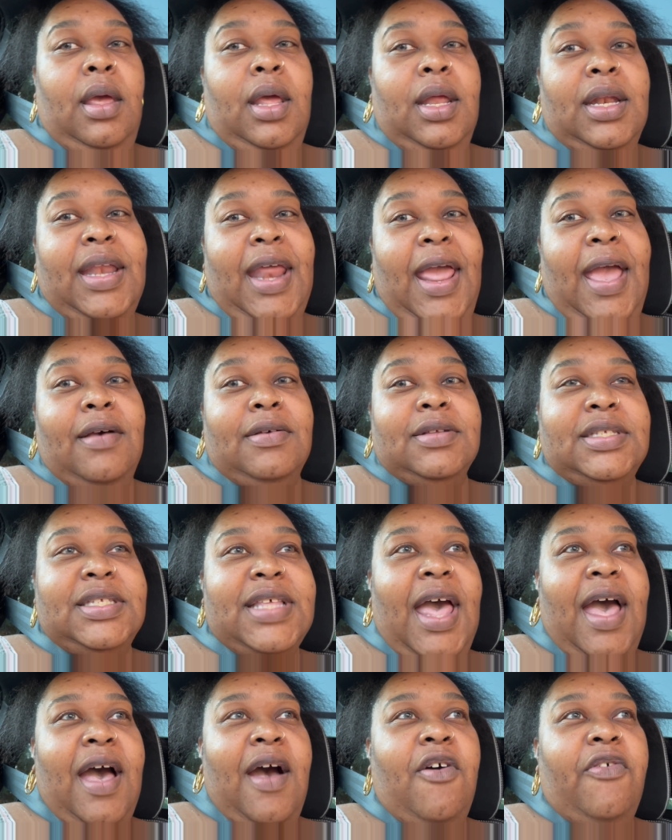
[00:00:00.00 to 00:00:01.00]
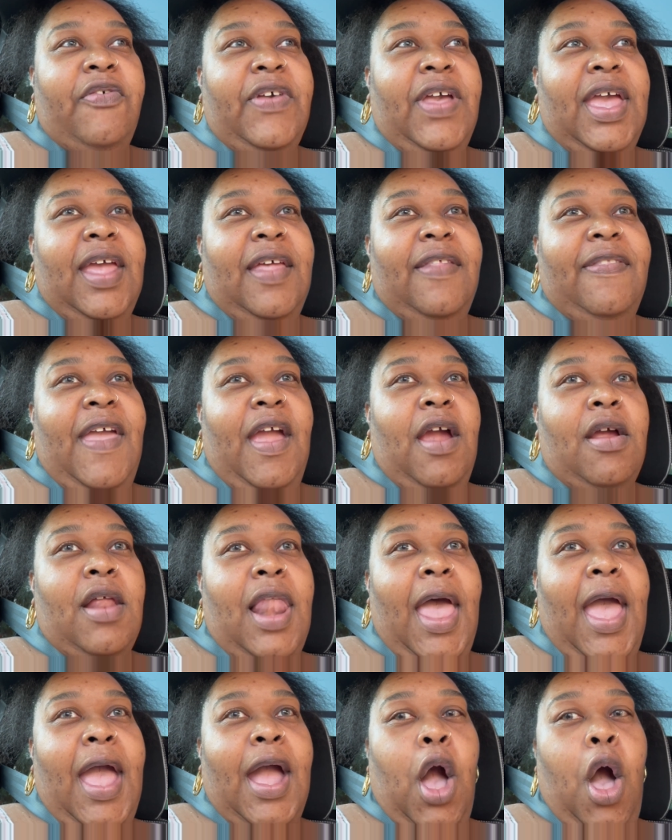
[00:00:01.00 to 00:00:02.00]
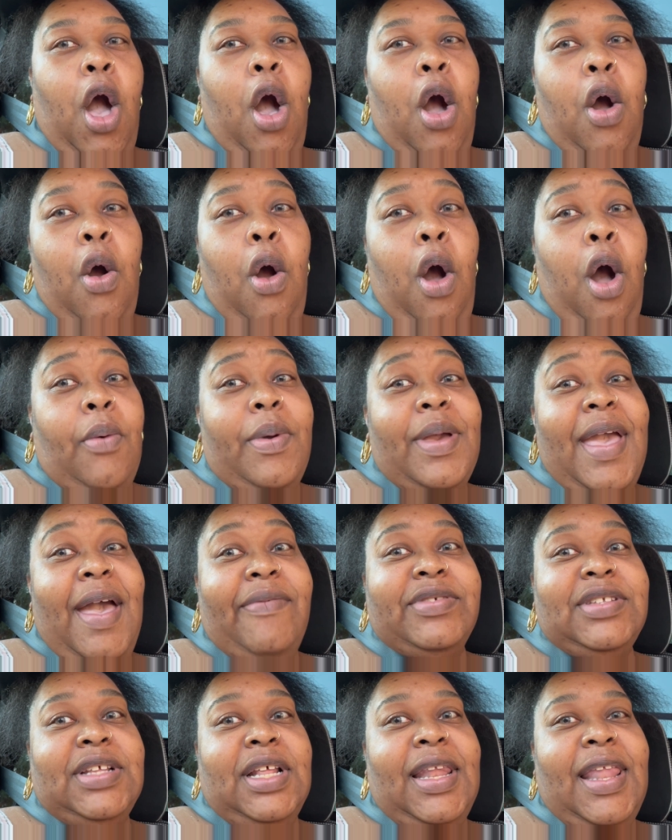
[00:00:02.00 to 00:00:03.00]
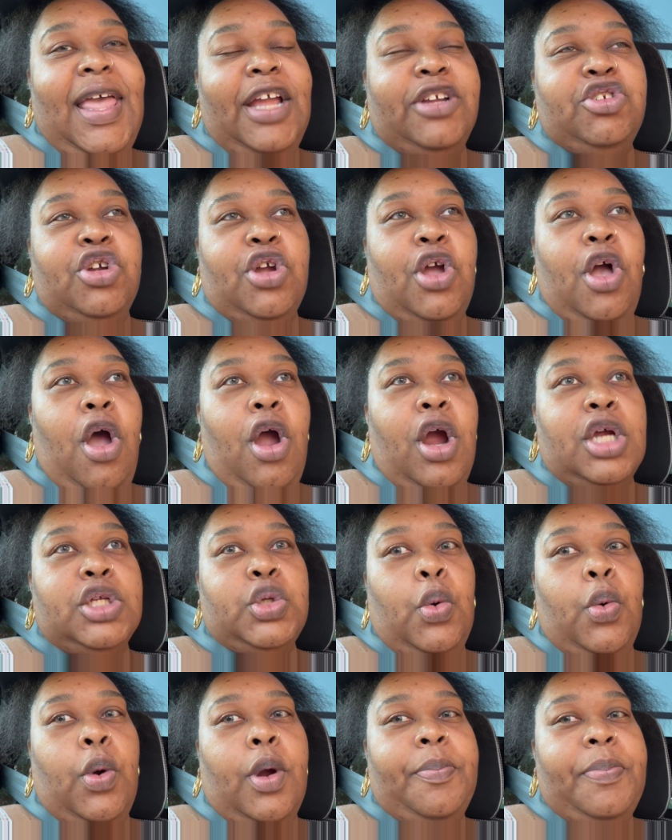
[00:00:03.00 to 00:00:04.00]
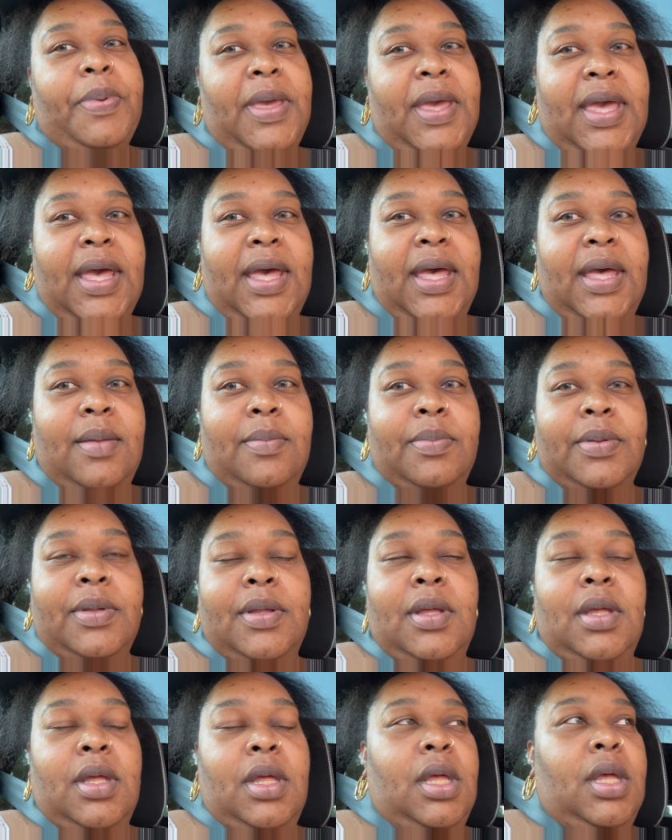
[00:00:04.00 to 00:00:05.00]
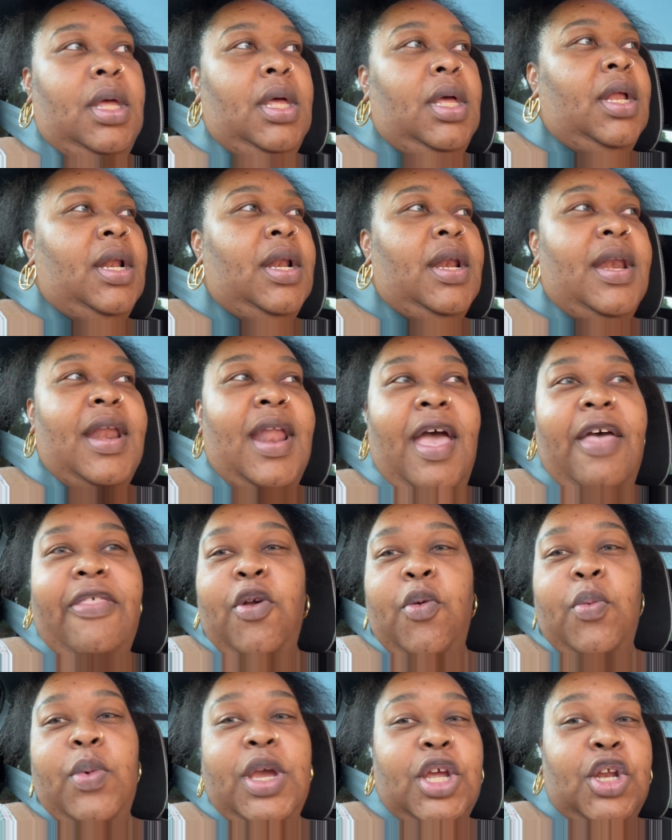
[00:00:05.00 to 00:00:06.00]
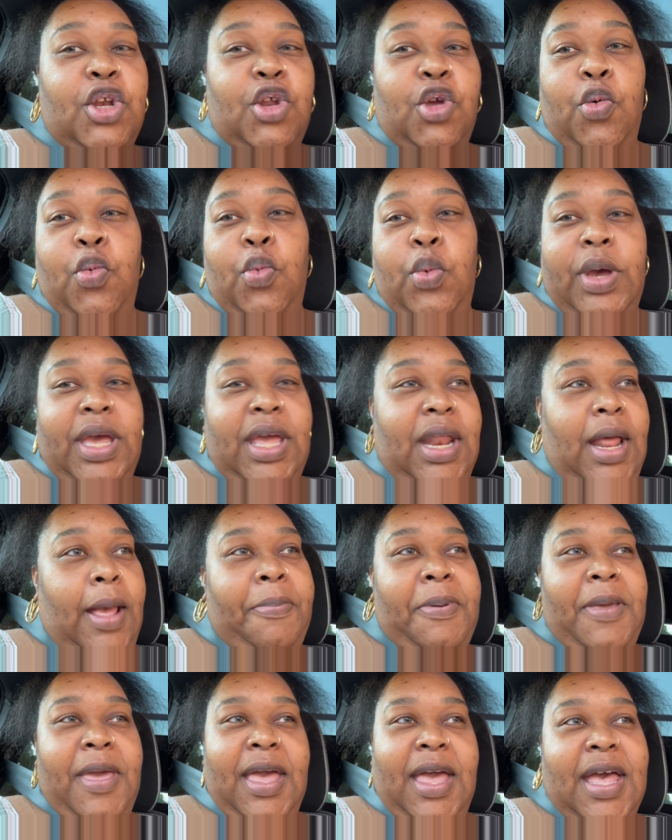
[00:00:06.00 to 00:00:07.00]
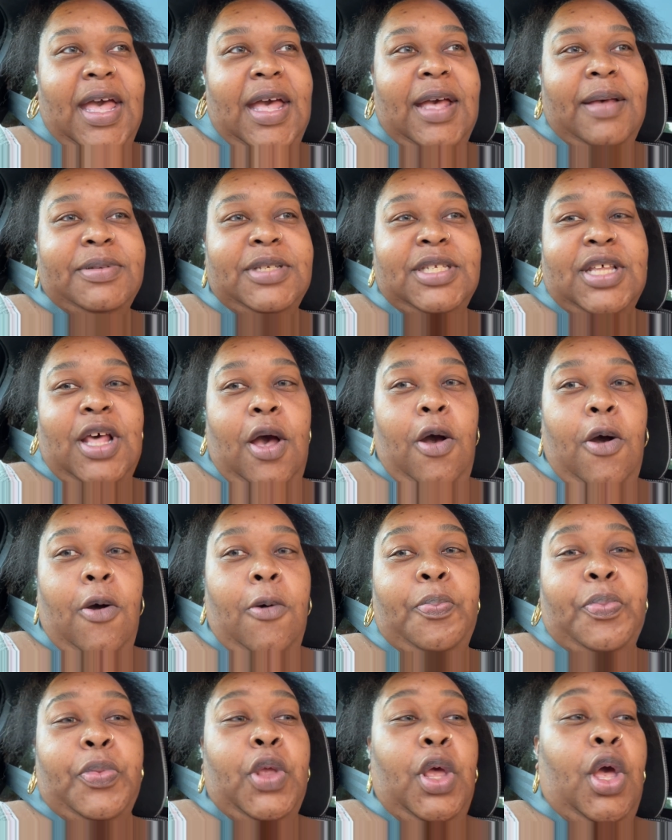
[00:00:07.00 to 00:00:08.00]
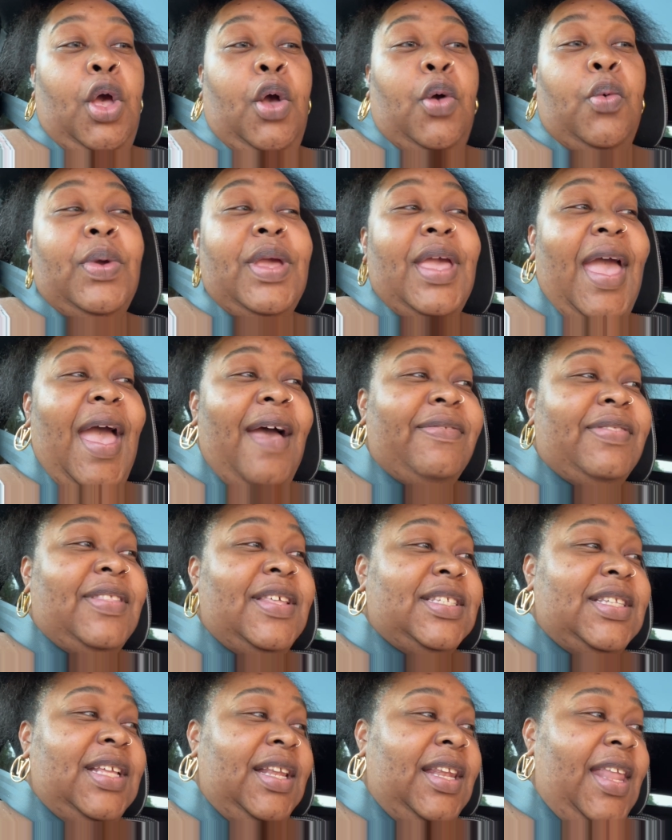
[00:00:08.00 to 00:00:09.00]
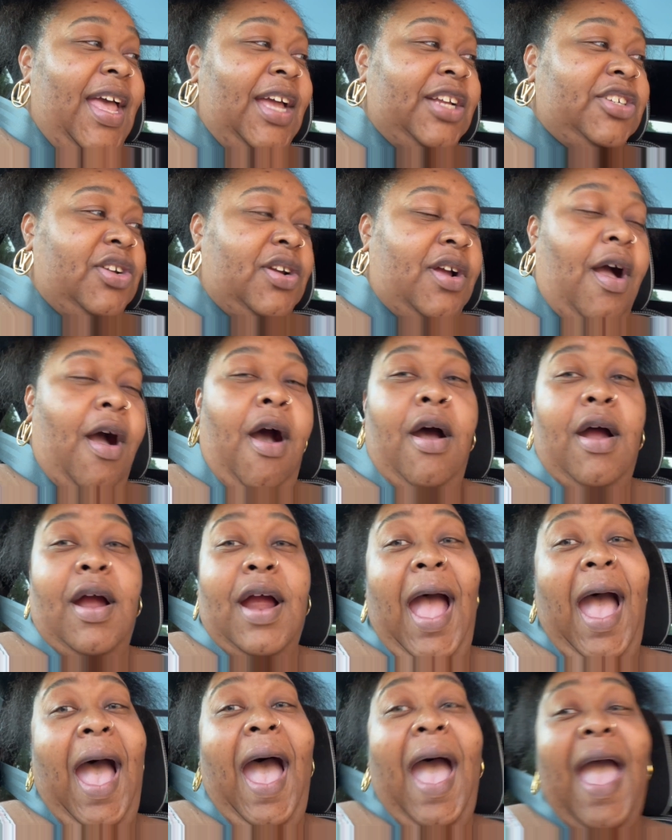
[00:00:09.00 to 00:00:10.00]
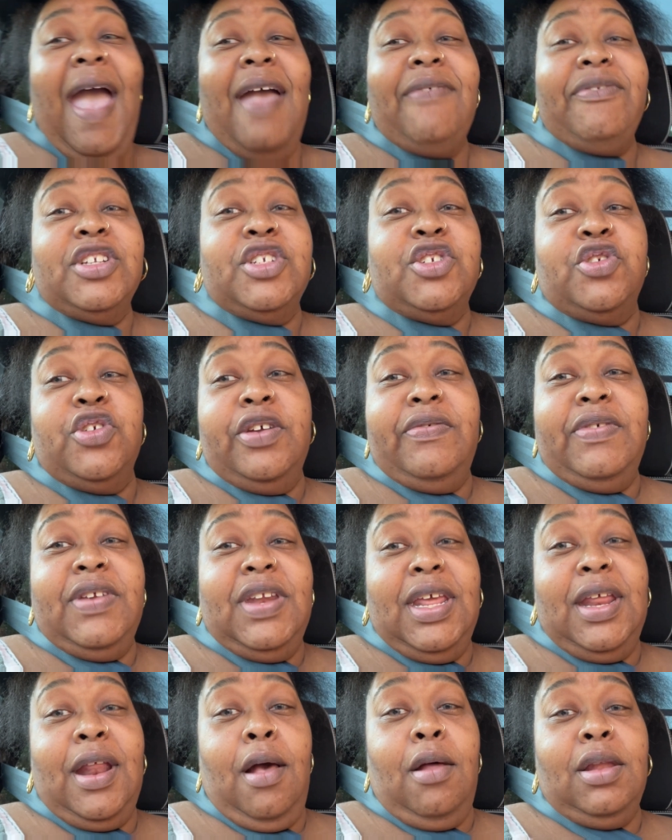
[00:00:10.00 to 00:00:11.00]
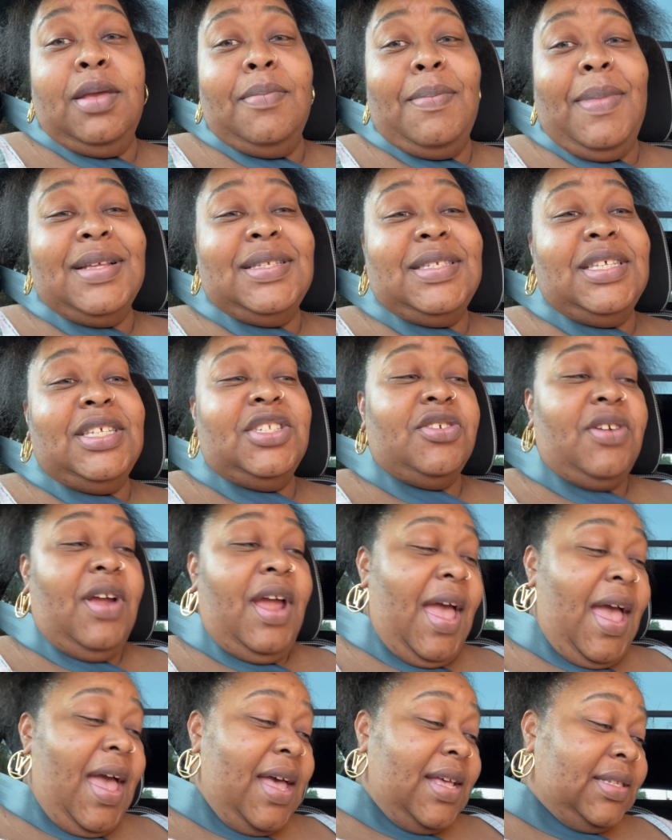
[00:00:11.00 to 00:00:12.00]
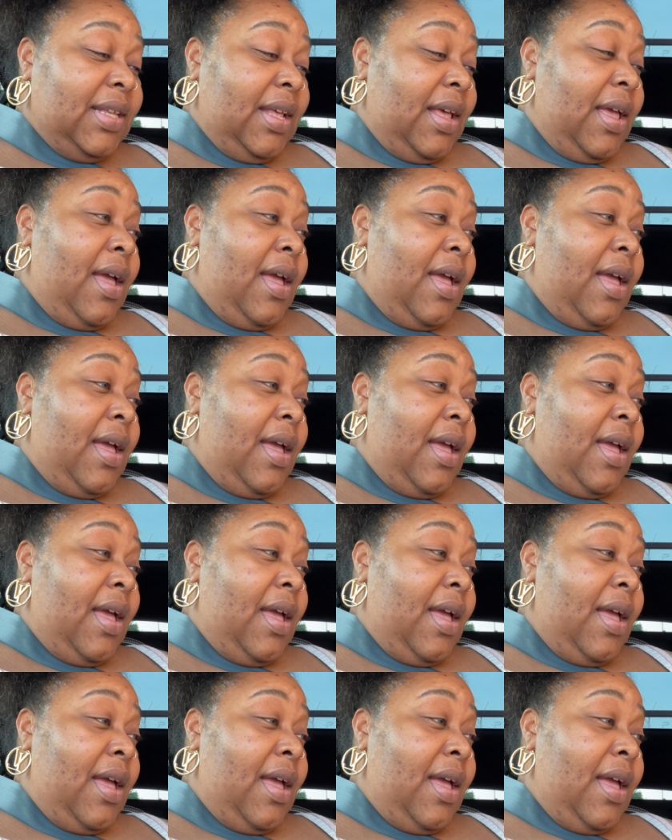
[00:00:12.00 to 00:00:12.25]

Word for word: down south. And they're like, oh, all we have is electric cars or a pickup. Nothing we can do with a pickup. So we have this electric car. I haven't driven it. Only my sister has.